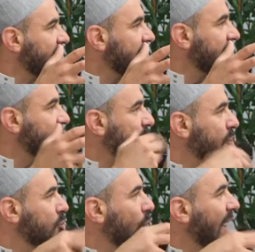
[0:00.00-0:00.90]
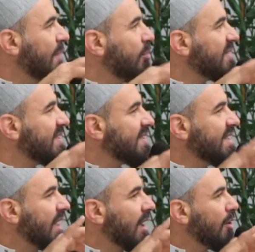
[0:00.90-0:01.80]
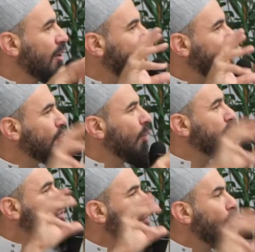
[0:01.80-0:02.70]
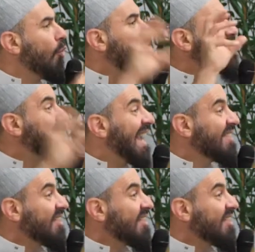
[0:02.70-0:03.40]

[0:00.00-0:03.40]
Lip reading: So you're able to see Allah through what you've always had, the